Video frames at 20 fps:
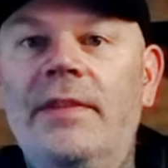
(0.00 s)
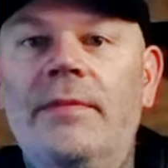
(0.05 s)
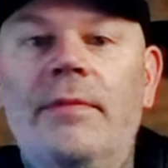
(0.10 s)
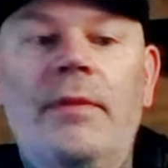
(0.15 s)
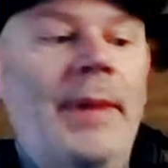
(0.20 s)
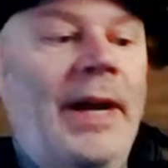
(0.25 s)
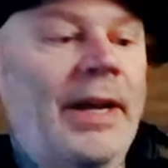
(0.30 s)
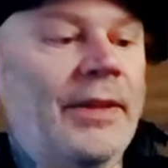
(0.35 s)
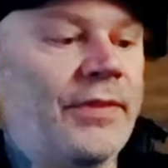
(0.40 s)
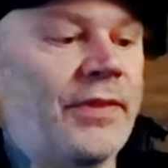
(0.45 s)
of
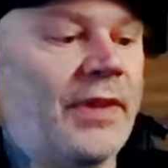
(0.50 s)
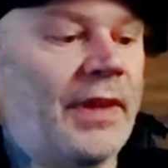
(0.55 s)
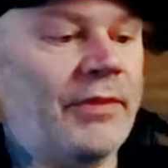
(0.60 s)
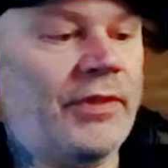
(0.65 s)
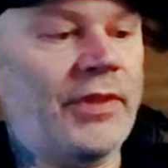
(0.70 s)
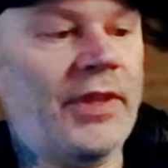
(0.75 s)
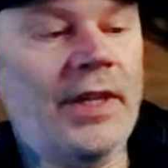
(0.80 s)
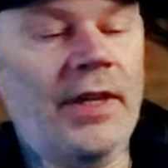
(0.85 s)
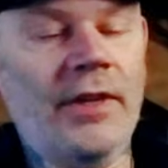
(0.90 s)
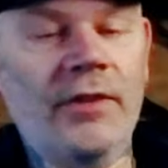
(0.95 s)
about
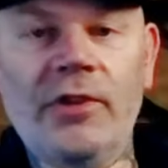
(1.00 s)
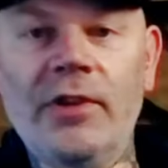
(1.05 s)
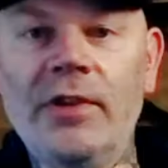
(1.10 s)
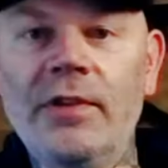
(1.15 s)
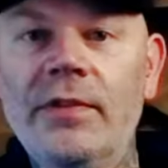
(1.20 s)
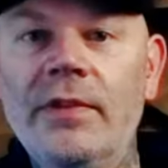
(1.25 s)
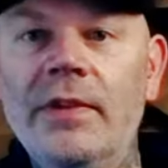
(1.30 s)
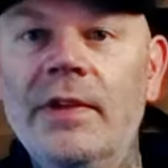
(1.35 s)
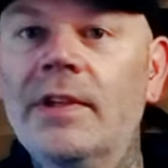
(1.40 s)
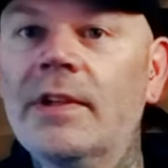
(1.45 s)
17
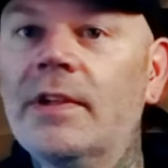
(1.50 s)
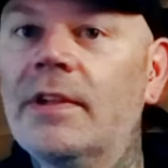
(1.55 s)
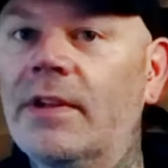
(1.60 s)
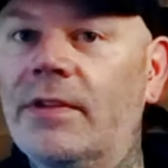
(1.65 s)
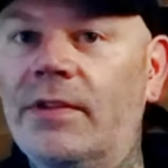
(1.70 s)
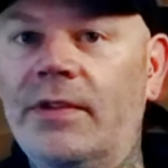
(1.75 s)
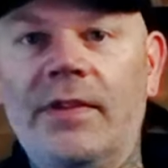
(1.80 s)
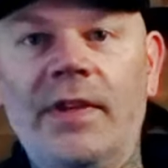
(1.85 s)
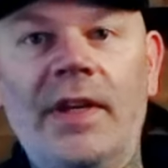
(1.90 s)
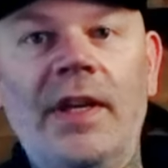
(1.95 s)
inches.
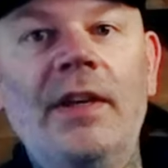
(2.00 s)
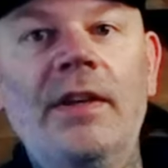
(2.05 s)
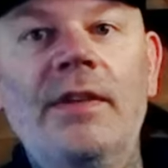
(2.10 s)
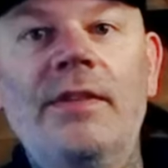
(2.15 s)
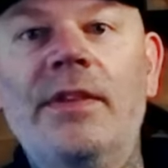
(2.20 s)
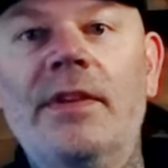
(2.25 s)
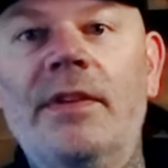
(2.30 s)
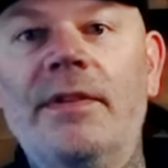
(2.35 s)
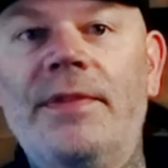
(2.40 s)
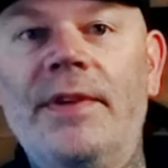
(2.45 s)
This is
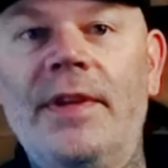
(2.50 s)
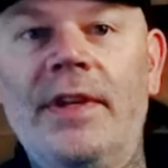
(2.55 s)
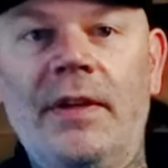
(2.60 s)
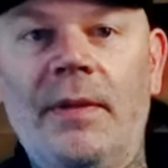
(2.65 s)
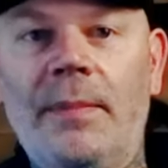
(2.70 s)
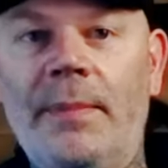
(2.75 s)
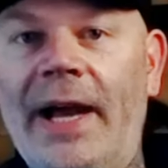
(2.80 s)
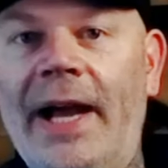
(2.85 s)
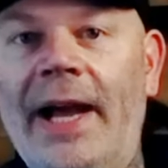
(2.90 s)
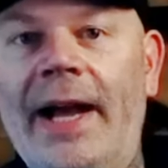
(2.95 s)
easy to fit in
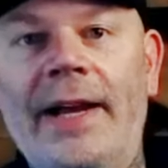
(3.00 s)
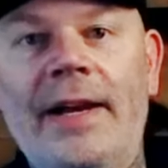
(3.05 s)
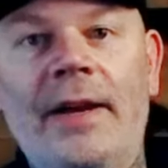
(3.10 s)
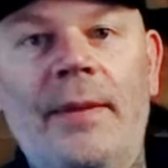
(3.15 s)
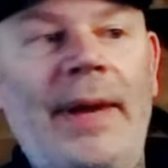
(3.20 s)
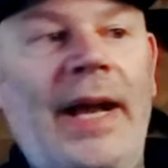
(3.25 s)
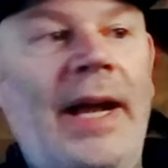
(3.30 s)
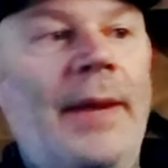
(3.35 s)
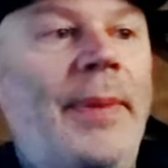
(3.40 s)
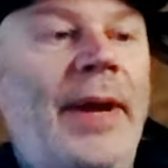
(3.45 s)
a bag, a
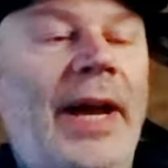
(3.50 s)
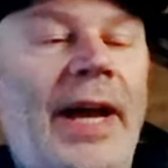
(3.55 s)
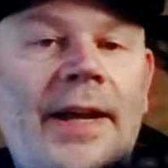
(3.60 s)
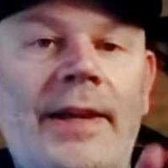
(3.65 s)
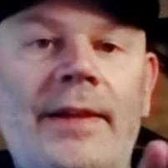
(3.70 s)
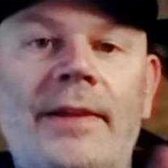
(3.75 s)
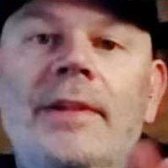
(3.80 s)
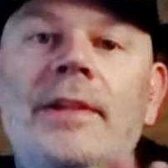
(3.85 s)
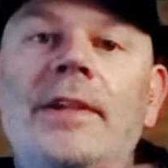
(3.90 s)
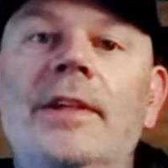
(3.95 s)

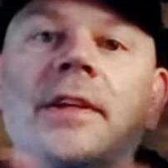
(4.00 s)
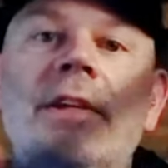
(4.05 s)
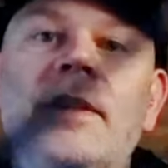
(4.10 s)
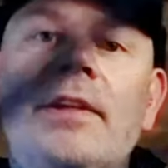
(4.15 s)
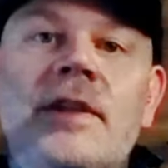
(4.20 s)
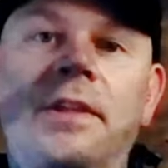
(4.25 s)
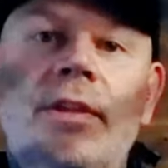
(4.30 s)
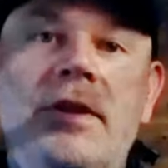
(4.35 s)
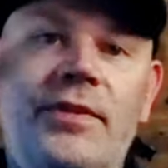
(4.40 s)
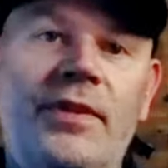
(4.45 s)
backpack,
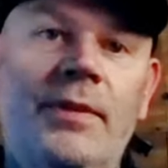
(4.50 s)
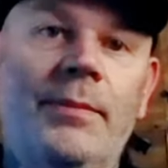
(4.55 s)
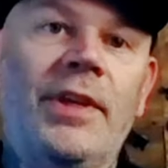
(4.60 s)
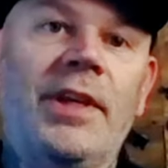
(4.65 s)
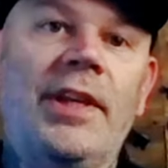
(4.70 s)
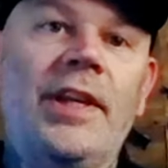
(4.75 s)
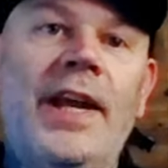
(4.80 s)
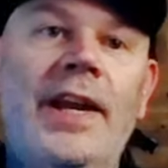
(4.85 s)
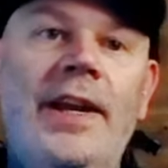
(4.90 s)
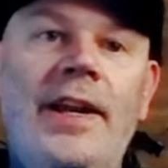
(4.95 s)
you know, something
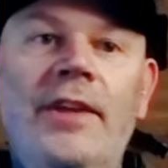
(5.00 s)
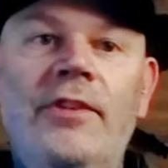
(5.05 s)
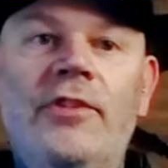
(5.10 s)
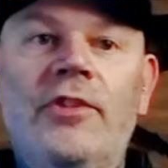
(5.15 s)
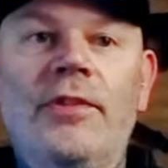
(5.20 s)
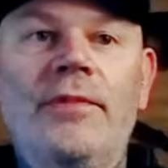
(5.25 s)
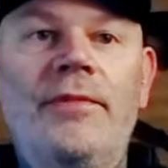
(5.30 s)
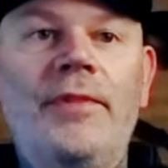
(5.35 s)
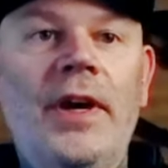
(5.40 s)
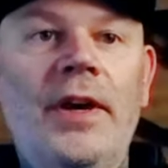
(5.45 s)
of that
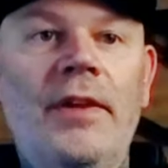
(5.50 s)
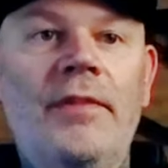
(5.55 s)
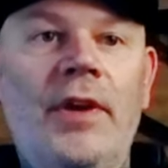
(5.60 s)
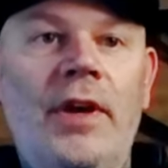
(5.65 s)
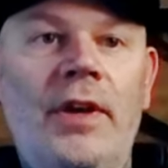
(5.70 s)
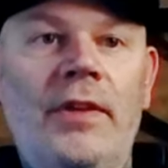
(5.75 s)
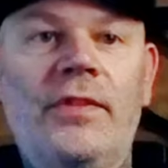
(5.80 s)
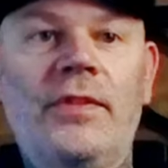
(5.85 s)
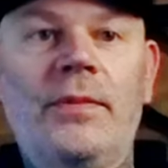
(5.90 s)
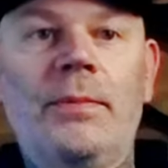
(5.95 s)
nature. Very,
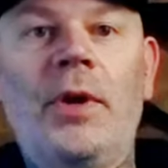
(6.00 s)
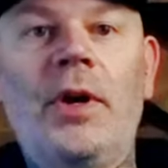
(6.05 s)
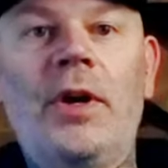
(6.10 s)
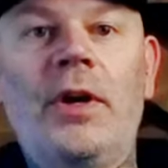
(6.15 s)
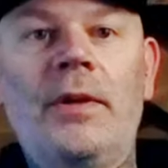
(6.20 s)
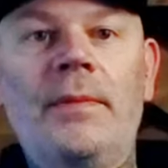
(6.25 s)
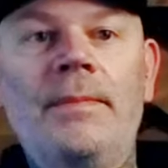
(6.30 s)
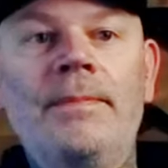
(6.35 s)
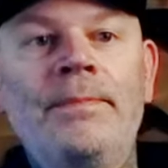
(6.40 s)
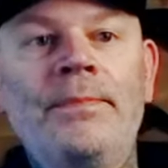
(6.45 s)
very
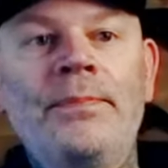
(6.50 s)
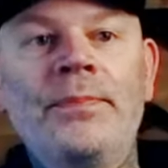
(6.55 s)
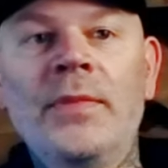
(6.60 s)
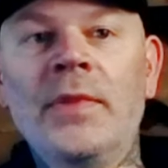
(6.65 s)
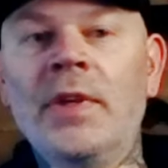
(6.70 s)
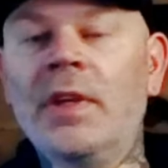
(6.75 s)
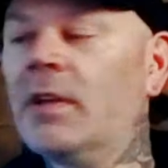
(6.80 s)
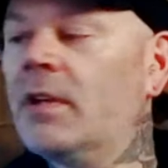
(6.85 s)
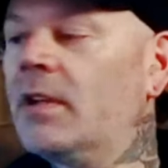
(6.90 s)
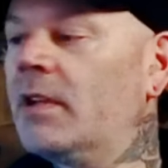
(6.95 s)
small,
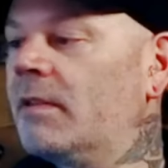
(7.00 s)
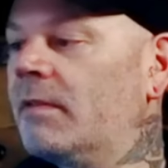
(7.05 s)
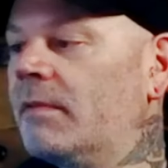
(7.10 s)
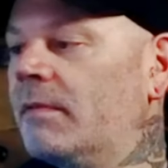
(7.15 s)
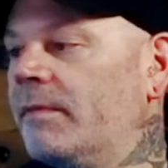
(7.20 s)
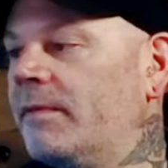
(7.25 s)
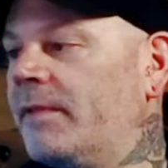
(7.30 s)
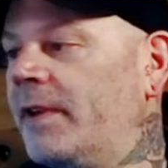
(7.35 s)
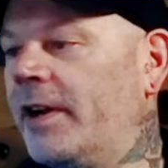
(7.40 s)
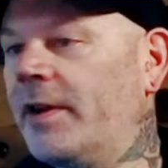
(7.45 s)

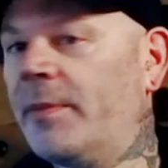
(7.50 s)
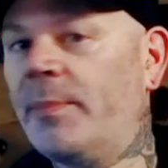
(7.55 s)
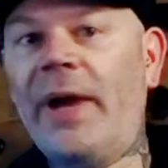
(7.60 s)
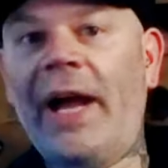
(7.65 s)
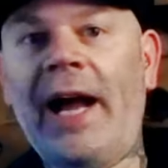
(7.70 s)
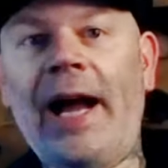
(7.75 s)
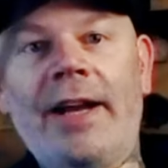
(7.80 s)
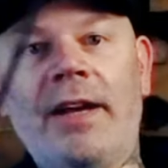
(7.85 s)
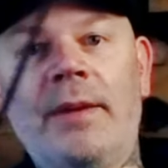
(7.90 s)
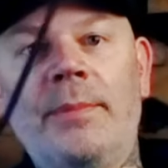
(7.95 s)
very
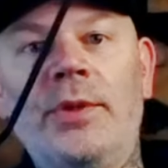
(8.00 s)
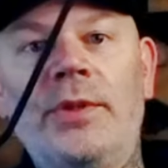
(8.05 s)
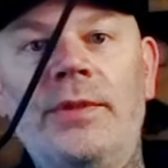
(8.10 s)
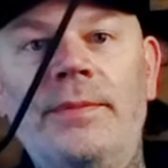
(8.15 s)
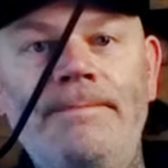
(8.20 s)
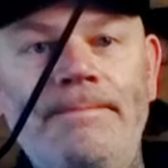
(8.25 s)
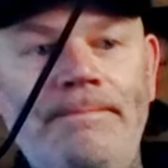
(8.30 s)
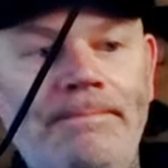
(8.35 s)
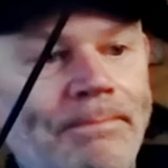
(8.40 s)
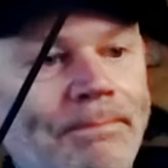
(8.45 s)

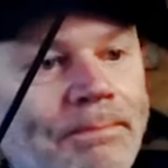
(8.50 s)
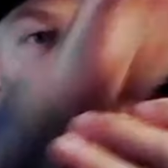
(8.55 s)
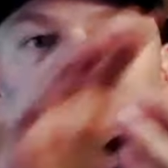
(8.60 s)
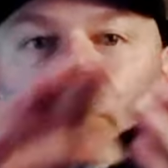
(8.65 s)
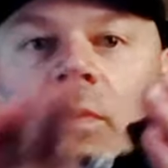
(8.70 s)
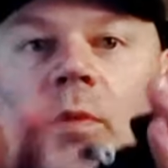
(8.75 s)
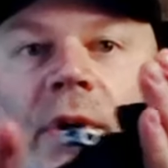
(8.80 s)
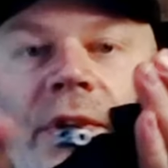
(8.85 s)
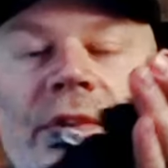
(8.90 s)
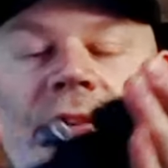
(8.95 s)
packable.
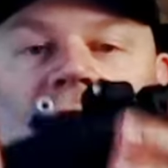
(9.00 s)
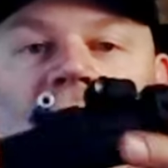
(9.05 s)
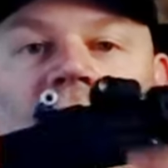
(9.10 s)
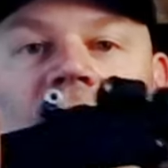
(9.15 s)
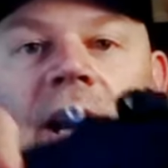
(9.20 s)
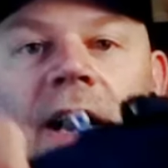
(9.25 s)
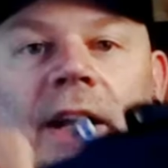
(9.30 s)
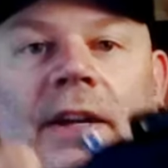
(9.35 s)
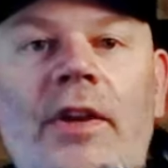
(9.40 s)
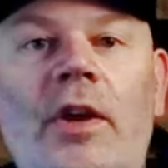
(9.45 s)
Once it's
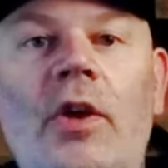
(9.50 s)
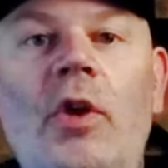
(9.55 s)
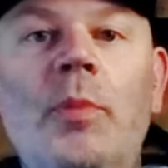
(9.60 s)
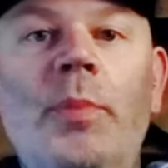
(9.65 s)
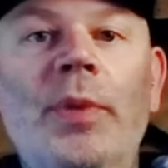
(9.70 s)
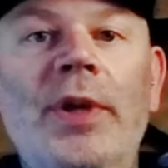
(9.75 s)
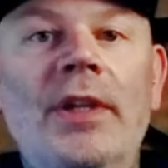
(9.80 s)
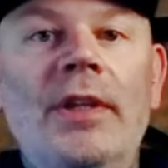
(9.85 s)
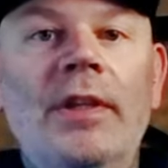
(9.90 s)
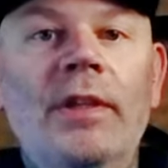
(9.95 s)
locked
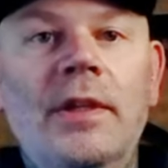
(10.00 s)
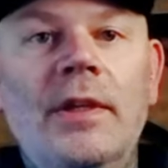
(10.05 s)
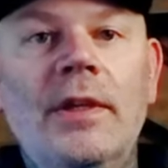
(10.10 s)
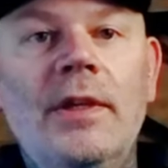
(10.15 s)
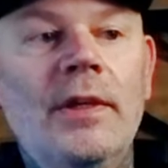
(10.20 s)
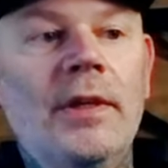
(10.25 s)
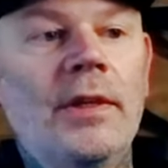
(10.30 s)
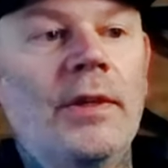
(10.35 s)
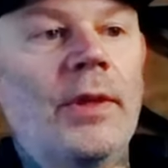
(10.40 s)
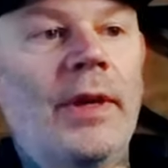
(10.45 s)
open,
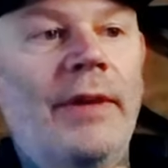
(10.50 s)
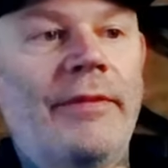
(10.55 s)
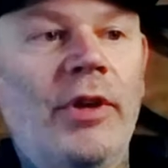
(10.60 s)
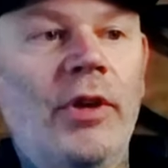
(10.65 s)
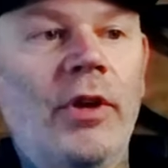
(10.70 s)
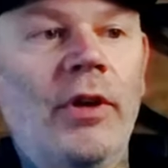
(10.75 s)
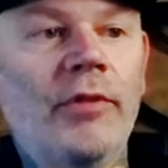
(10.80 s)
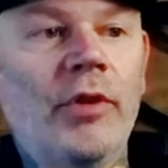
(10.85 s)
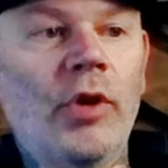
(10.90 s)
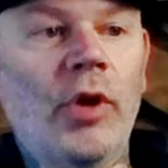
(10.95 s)
you have an
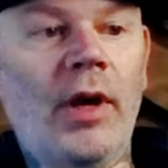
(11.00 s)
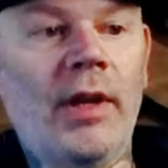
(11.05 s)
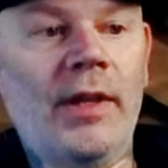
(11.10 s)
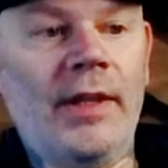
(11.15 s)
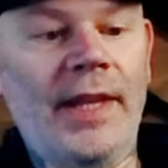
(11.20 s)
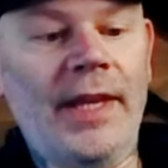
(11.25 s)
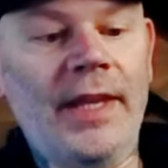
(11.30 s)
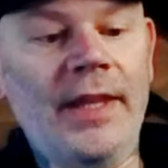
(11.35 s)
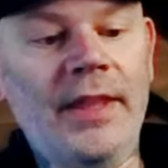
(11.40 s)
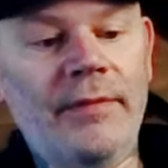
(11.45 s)
overall
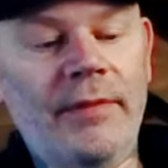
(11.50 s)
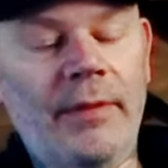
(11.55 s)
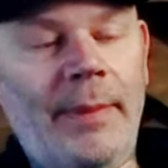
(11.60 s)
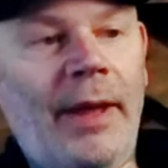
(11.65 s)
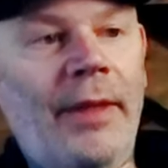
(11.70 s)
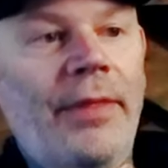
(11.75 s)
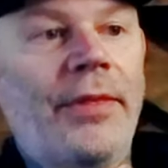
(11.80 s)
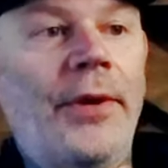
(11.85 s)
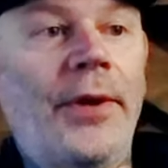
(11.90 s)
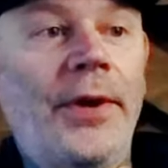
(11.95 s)
length of
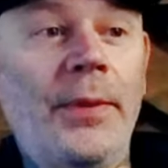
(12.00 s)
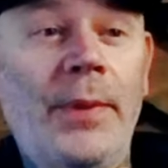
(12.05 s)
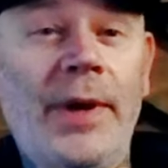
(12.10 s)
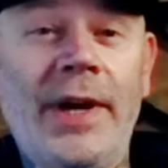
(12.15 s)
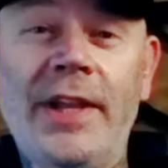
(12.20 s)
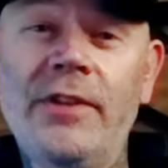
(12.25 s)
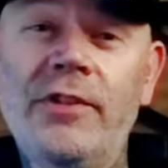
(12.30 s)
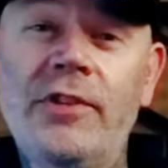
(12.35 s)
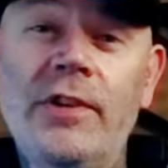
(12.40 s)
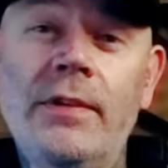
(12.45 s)
about
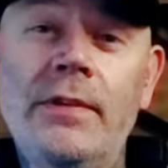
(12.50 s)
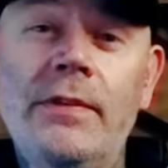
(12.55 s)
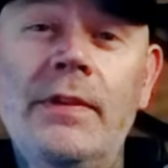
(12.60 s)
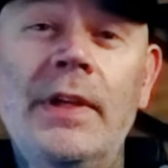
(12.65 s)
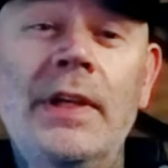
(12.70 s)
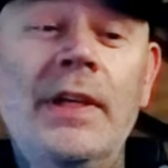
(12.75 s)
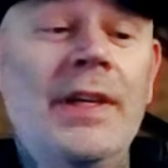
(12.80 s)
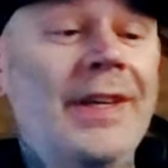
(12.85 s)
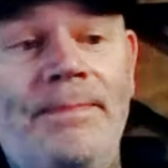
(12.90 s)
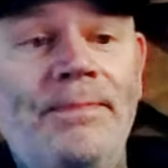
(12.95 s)
31 inches.
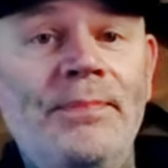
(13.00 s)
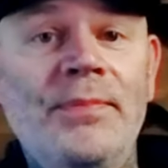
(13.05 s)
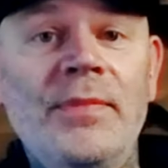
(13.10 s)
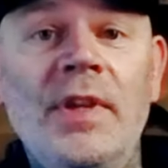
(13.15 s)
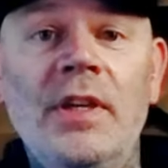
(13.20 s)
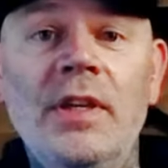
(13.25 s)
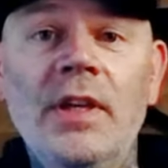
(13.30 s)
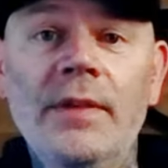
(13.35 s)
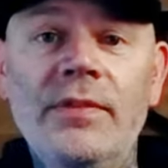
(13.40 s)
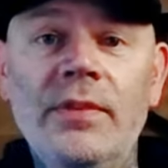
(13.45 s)

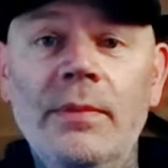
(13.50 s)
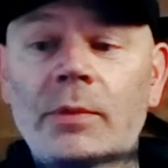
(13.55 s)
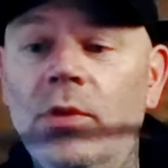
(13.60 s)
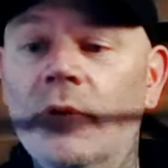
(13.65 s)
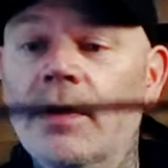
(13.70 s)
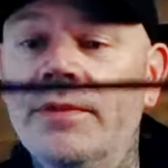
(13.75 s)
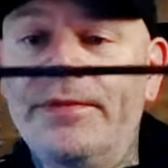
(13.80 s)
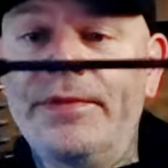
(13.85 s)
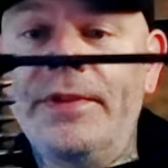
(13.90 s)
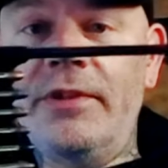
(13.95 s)
You have some
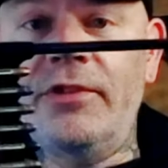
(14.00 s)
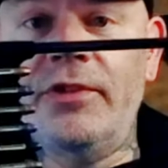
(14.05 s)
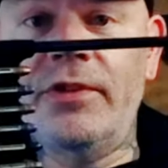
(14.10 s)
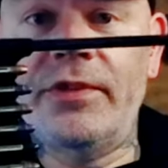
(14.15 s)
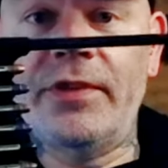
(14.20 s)
cool features